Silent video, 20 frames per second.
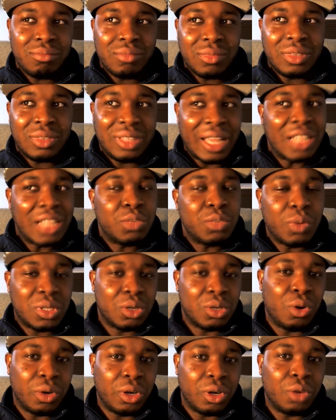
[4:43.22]
that's what's
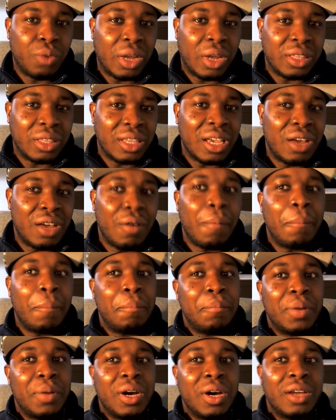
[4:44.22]
going on right now.
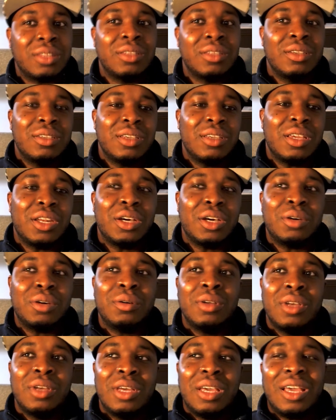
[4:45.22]
But,
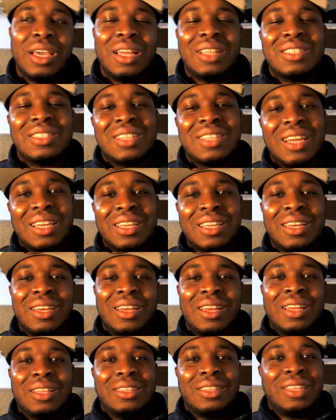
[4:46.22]
it's like
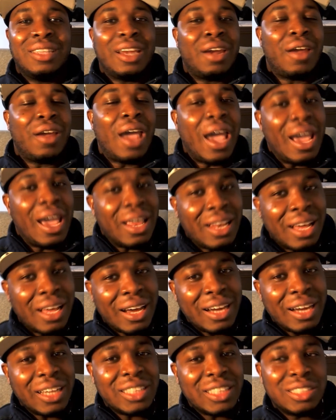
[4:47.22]
they're
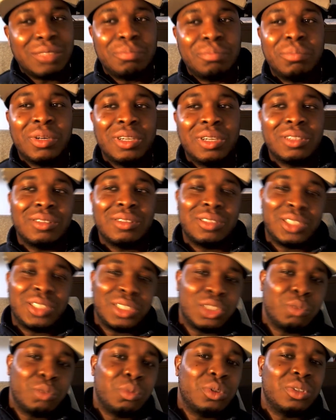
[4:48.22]
allies, but
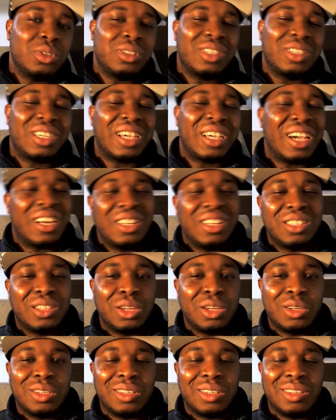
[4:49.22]
Shinobu kind
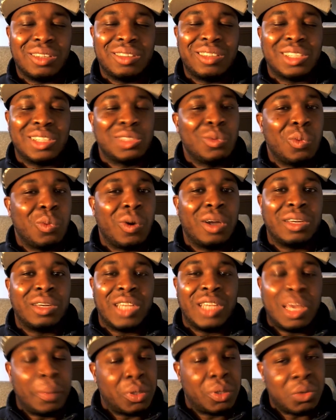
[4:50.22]
of doesn't want
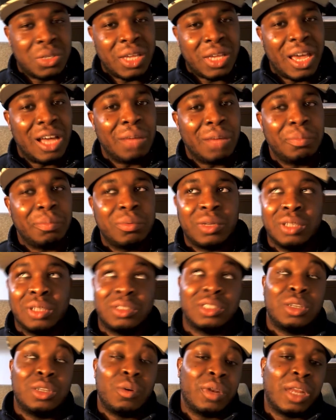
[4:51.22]
Yamato's help,
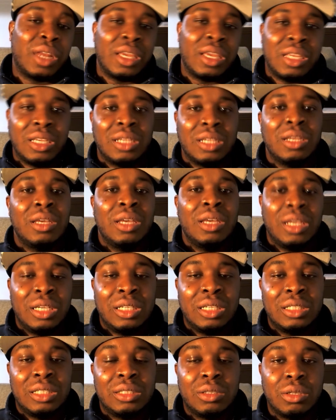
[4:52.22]
considering that
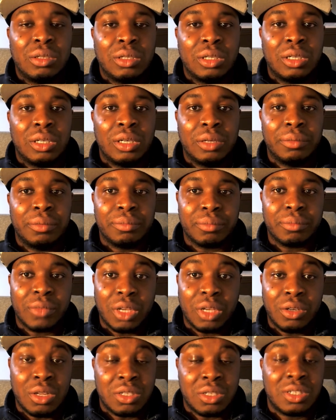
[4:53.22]
he's the
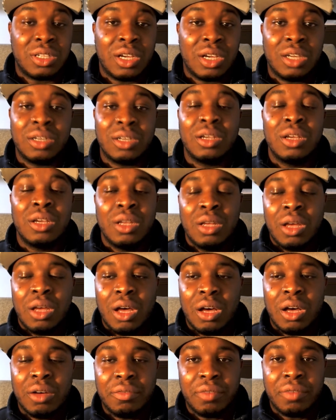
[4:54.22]
son
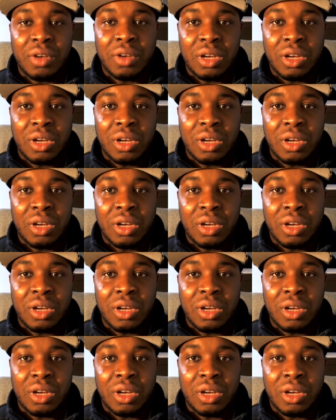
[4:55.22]
of